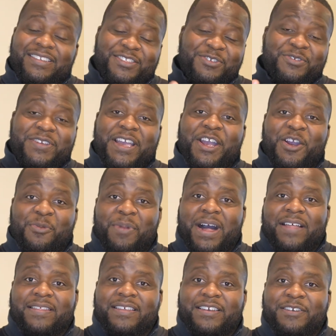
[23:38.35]
you care
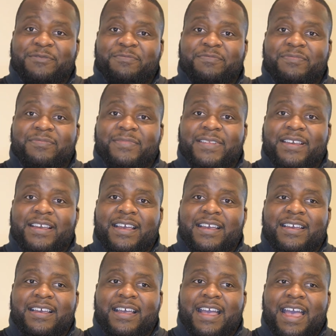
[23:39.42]
about them,
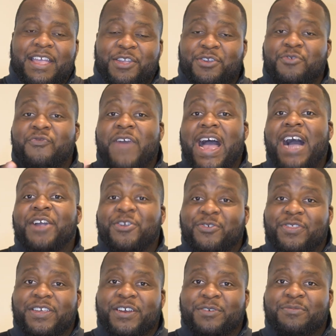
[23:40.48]
and you value
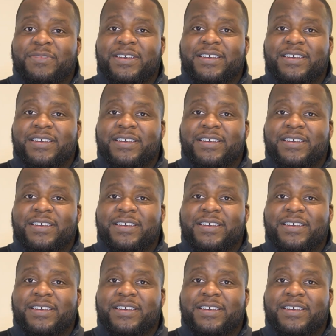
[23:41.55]
them